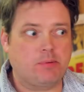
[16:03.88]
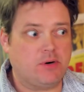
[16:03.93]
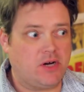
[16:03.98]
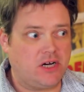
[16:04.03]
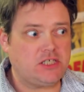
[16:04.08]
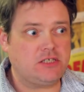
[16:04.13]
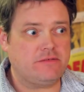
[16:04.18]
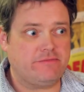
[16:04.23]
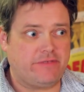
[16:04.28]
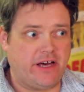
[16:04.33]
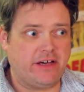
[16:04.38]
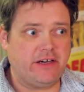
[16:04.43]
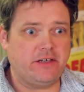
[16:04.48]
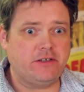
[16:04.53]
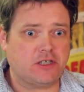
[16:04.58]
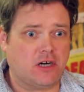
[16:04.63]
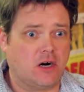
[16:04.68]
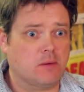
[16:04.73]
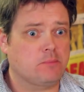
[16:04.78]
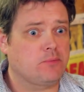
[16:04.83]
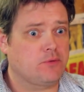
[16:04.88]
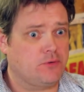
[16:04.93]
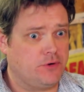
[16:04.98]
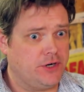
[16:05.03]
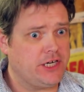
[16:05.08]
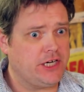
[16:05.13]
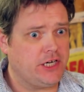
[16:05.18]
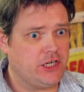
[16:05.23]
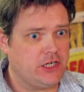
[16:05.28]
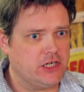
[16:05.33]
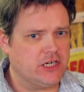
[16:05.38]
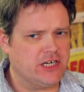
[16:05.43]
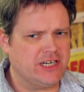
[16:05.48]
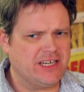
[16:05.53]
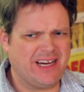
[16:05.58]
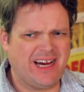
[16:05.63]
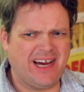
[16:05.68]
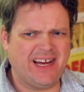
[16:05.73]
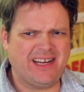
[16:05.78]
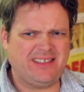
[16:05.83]
production values are pretty good,
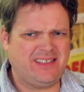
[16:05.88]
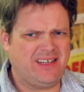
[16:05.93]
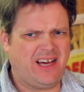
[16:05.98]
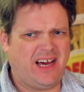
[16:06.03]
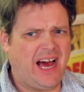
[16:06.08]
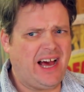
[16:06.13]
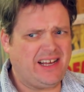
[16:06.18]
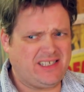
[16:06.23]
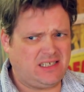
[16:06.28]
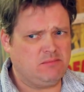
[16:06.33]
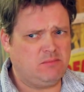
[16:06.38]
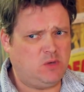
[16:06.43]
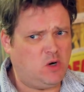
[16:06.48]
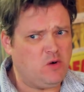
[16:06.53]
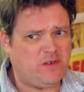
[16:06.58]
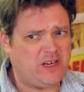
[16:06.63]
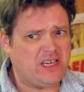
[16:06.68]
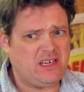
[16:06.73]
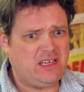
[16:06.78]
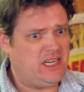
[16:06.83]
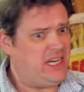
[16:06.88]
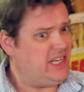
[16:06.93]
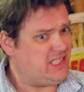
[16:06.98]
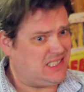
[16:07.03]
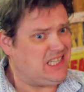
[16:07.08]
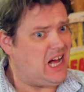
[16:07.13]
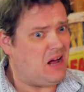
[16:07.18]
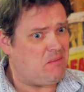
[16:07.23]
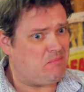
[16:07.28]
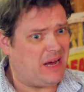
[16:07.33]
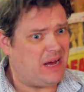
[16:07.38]
and as a movie, it's not